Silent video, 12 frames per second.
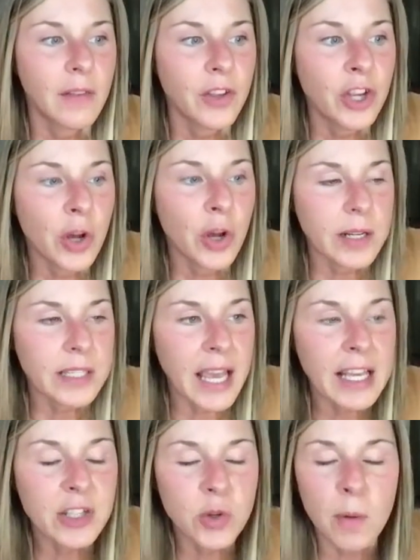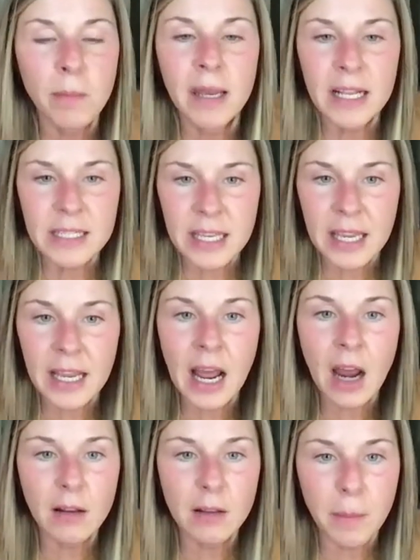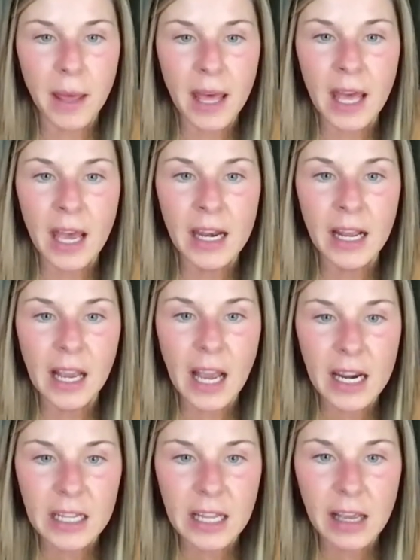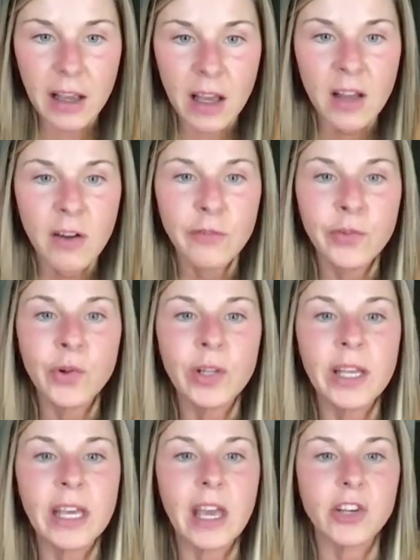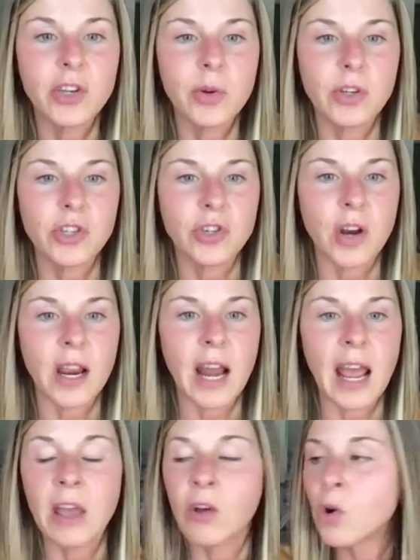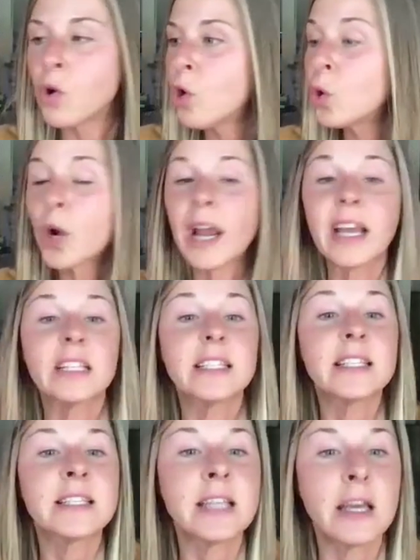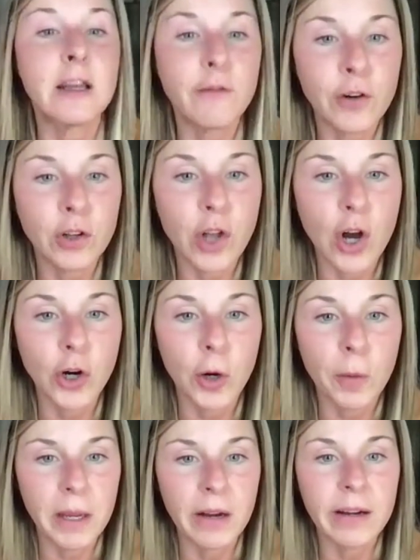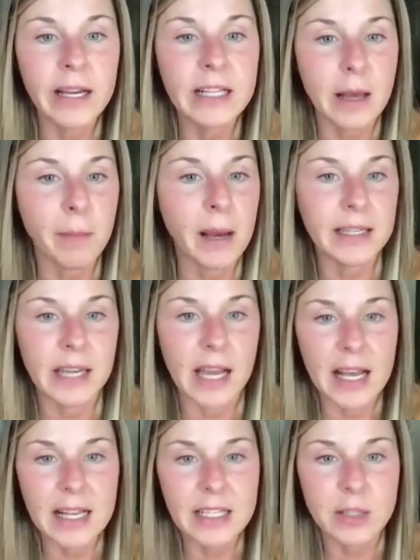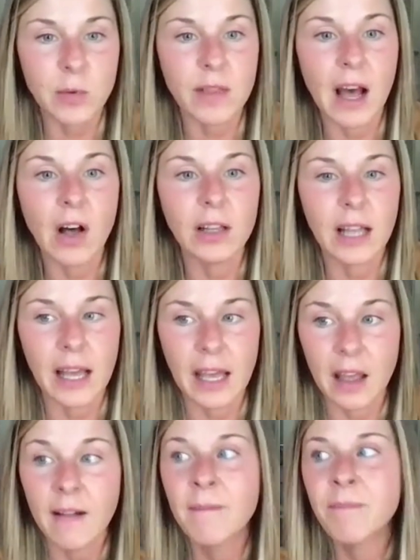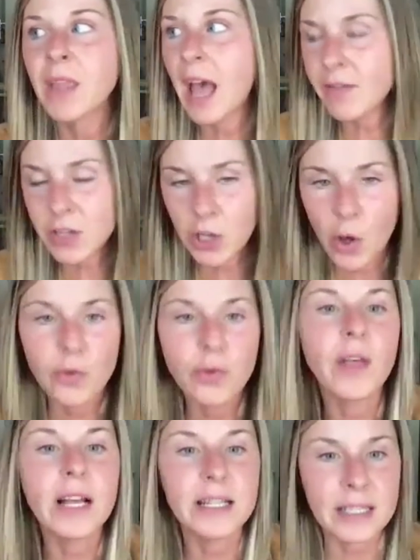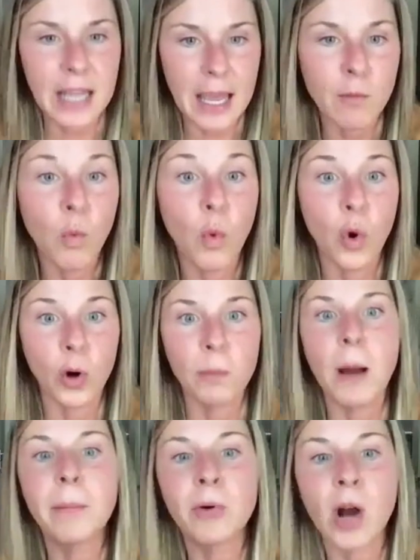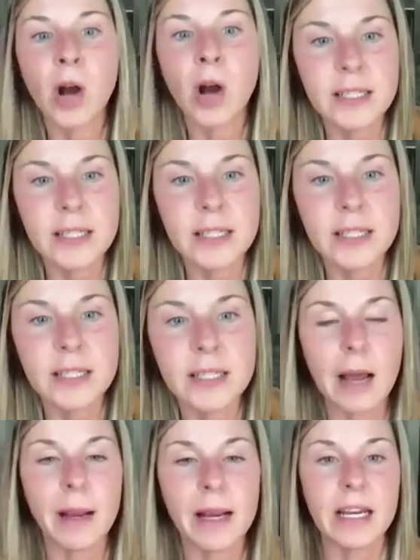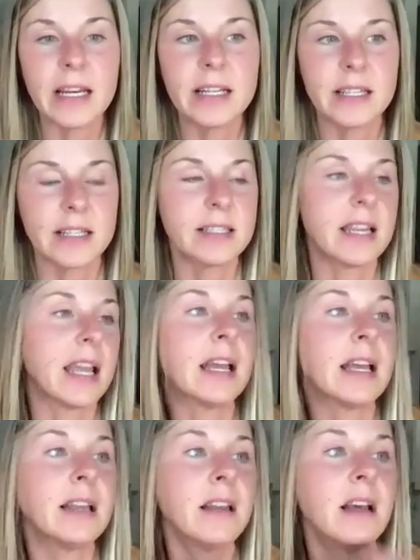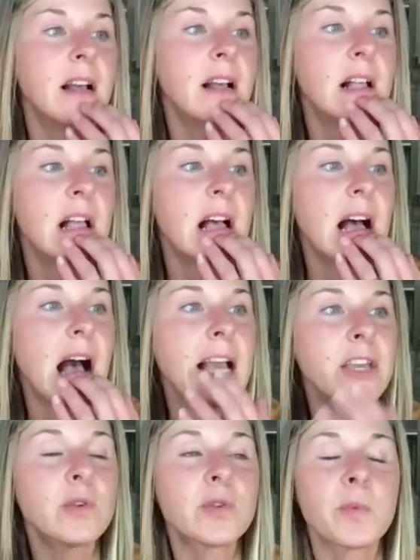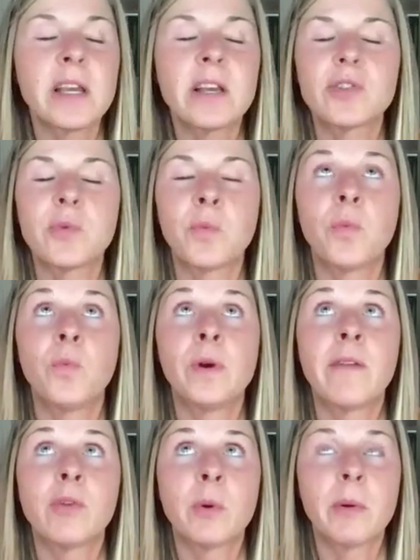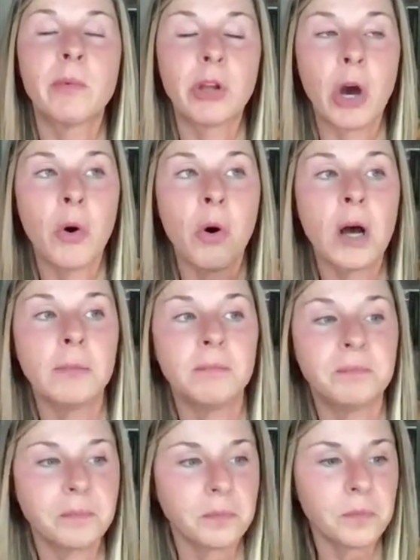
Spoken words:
it takes you a minute to get out of the bed and kind of like fully get to a straight angle, or I could sit for longer periods at my desk without like having to go through that same warm-up process anytime I needed to stand. Whenever we would go on